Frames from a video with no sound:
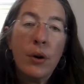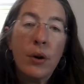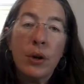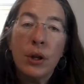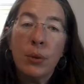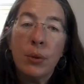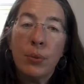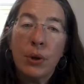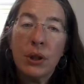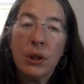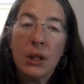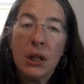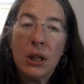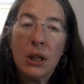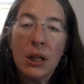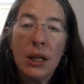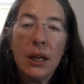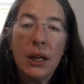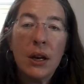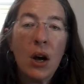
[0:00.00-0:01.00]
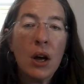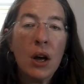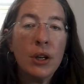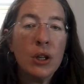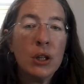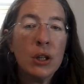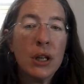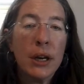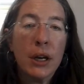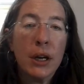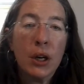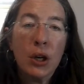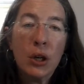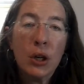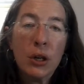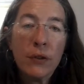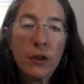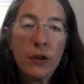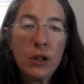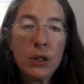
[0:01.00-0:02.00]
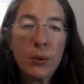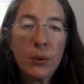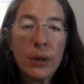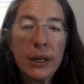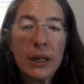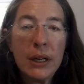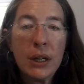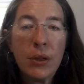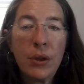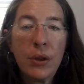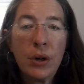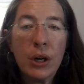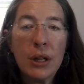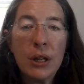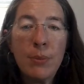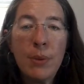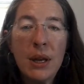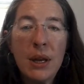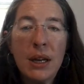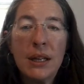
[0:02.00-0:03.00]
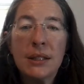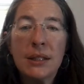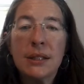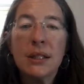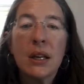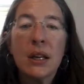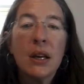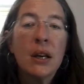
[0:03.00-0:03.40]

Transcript: You put the lid on. You let it cook for 20 to 30 minutes